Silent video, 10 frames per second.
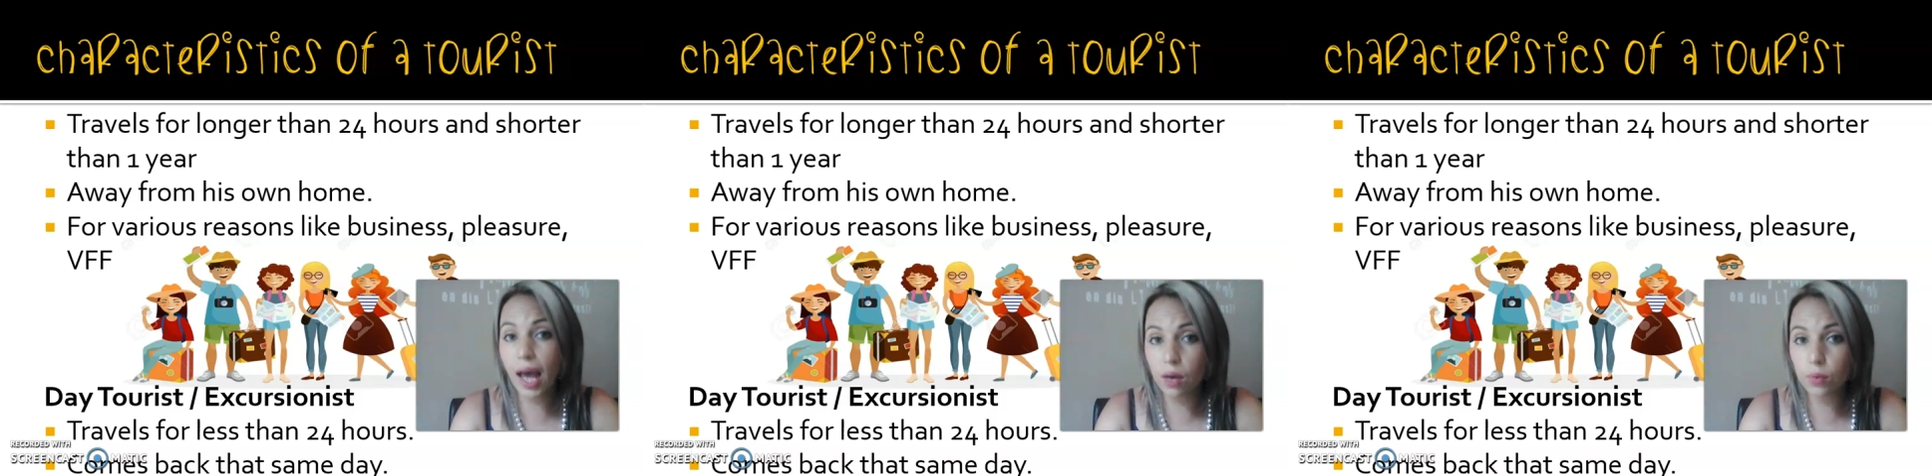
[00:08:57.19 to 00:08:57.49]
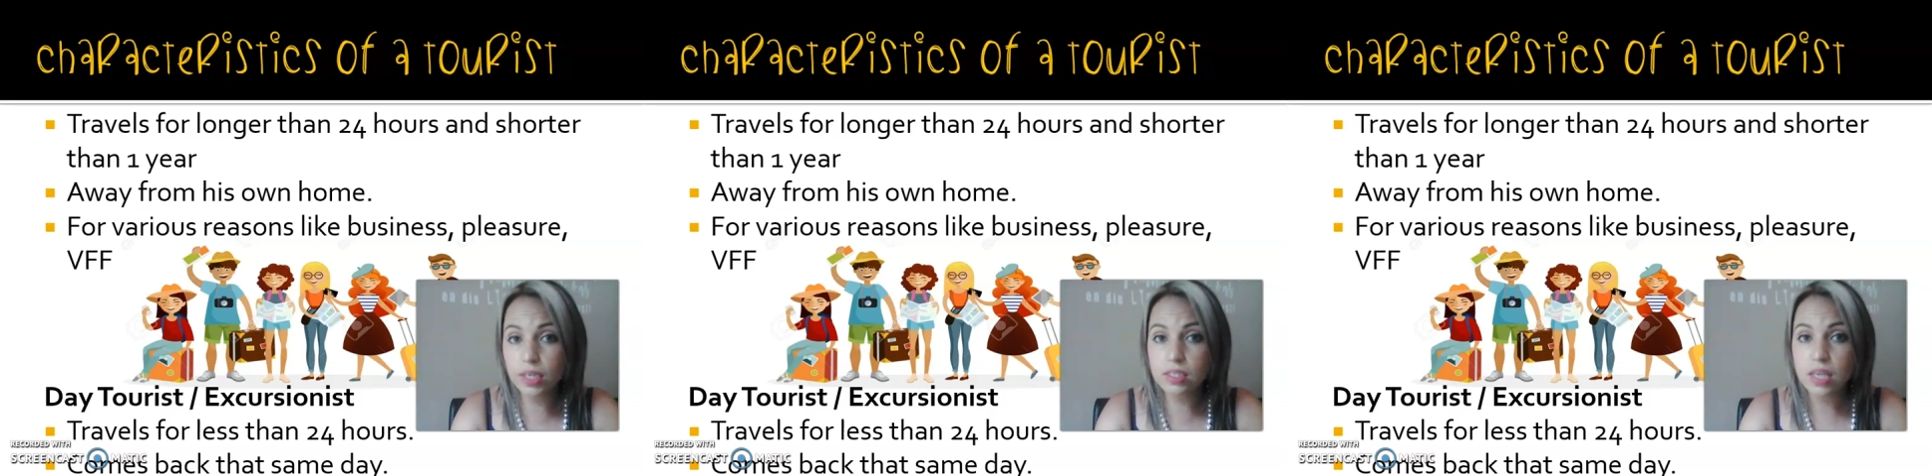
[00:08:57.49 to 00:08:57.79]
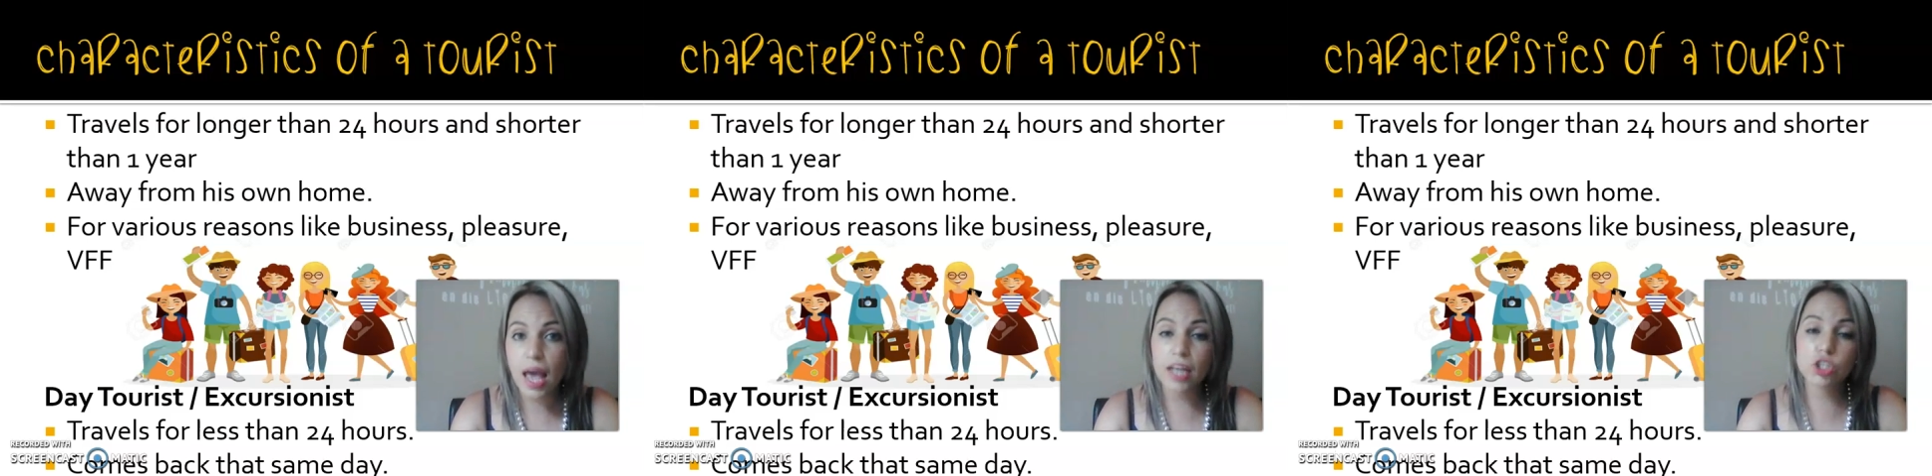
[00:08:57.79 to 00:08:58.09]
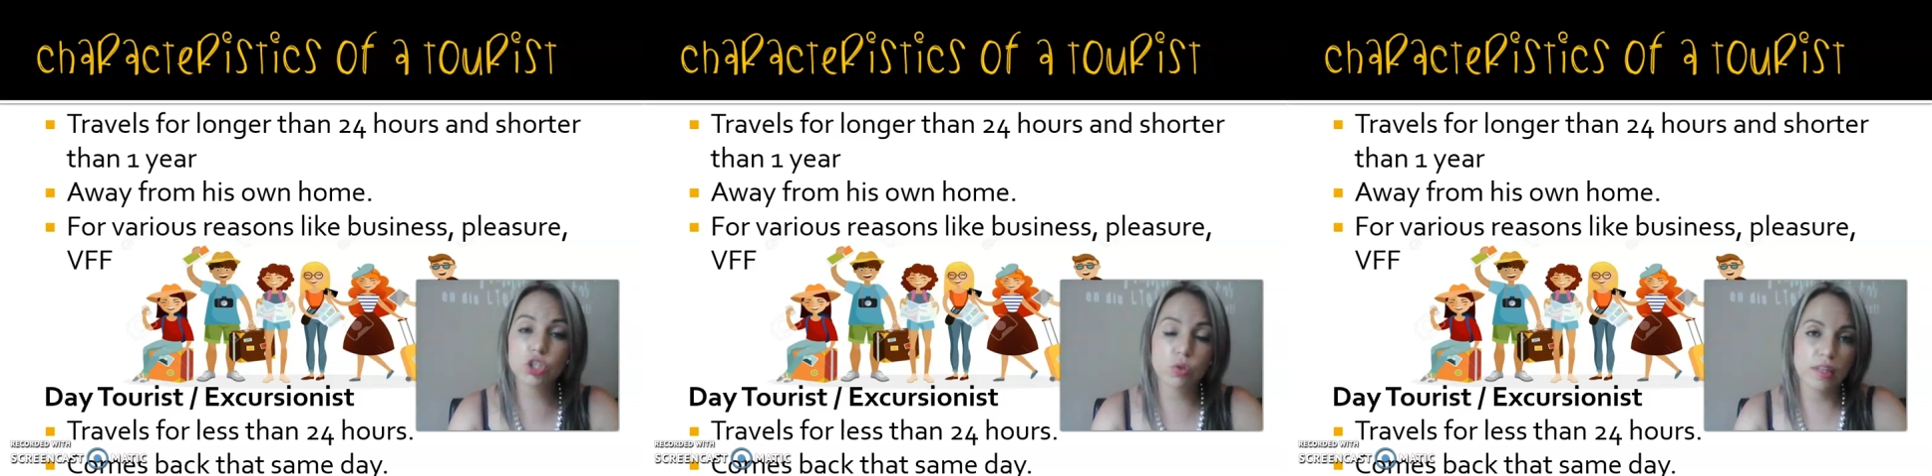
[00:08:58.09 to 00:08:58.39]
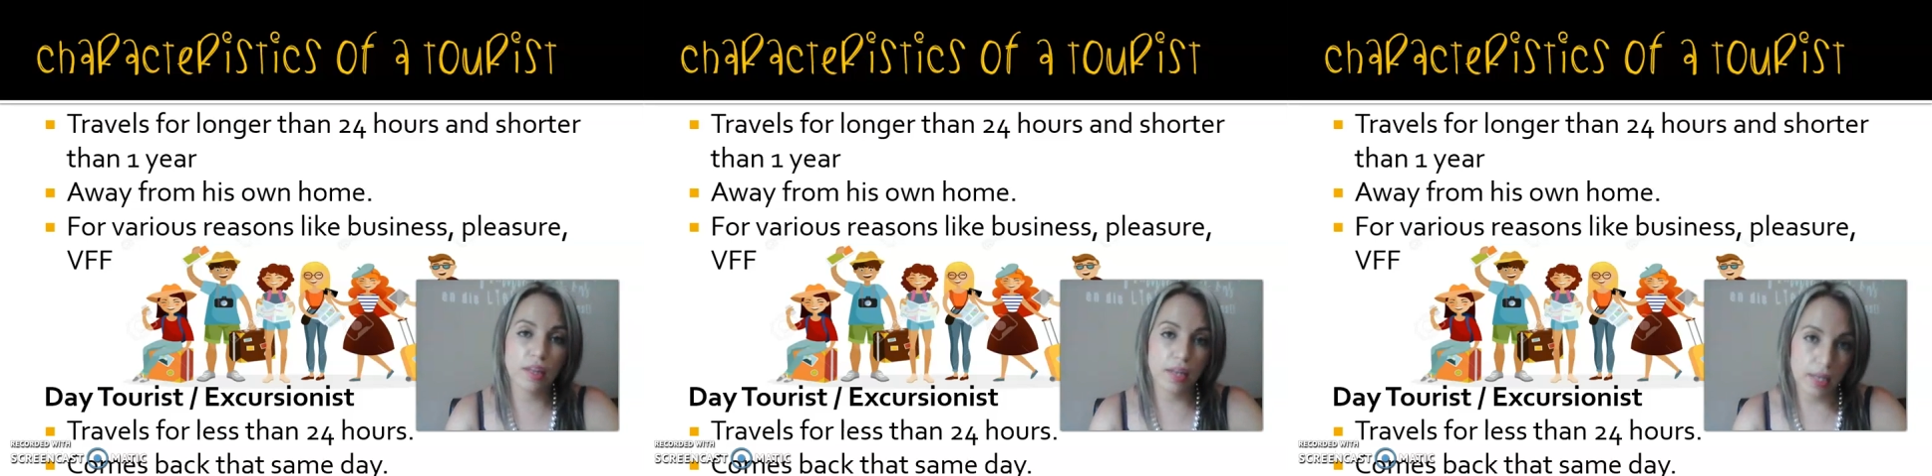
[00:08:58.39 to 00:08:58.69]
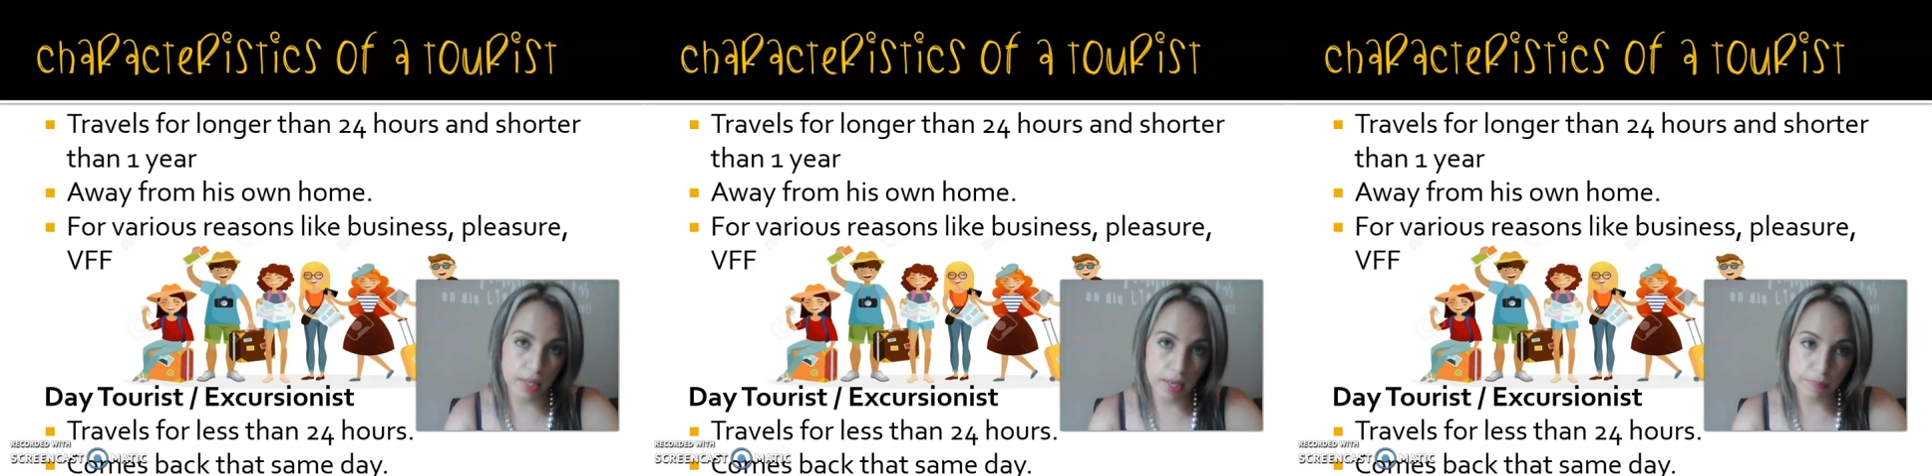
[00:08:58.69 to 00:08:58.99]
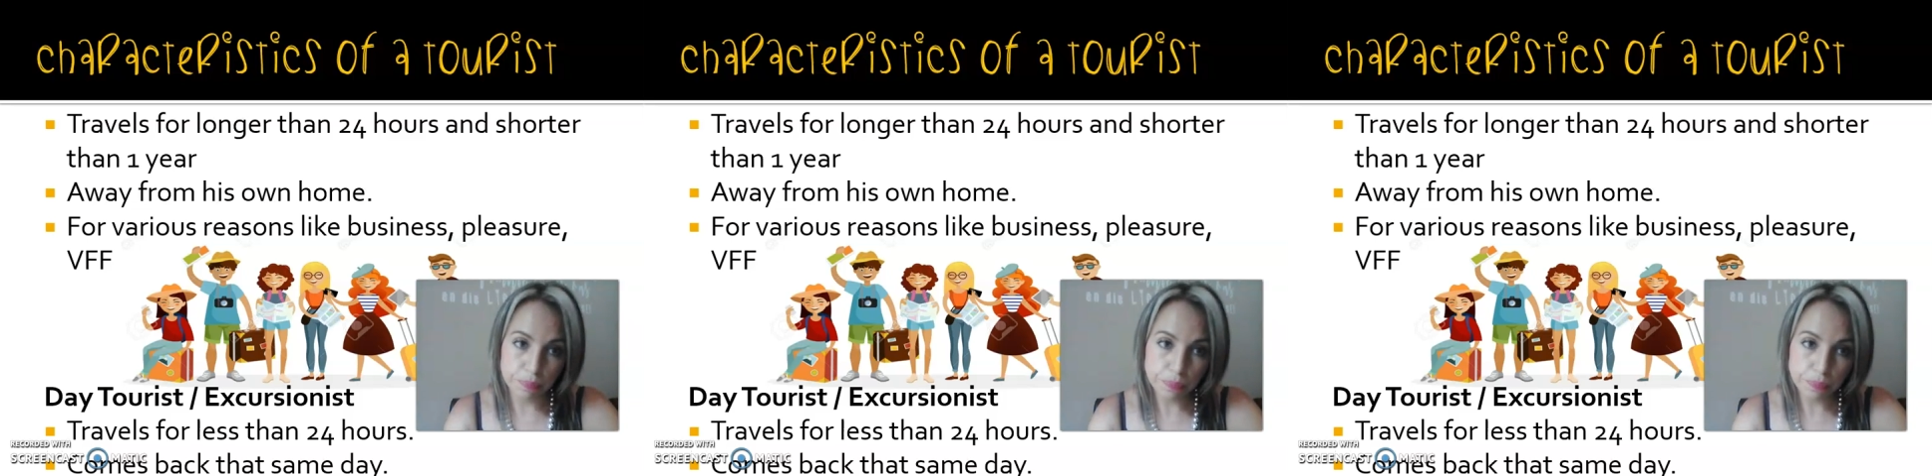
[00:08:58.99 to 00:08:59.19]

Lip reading: hours and shorter than a year.